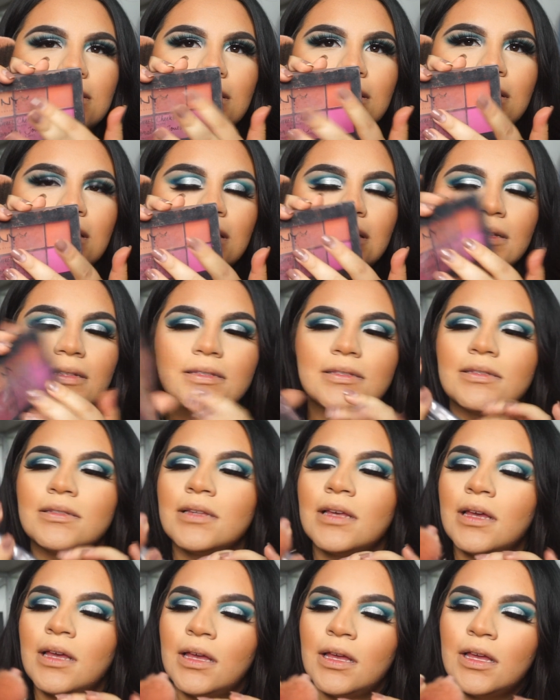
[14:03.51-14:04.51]
NYX
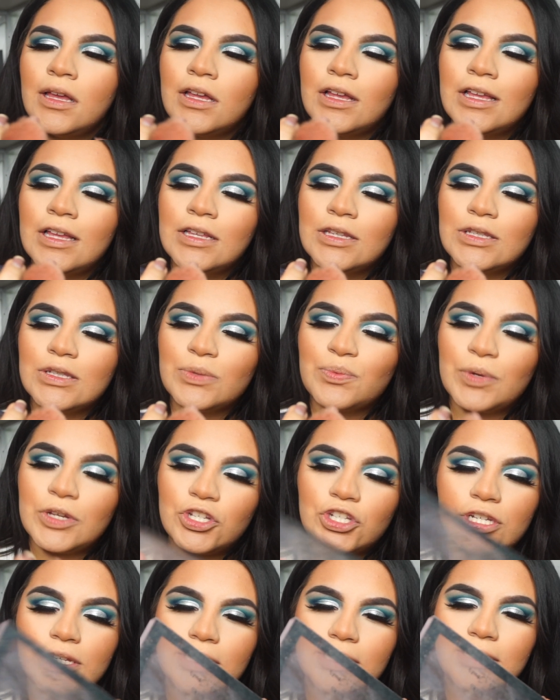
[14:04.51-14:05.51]
Sweet
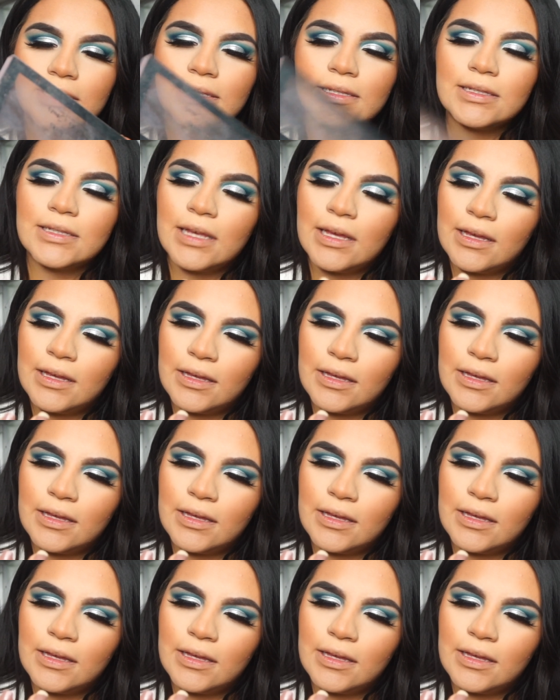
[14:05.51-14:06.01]
Cheeks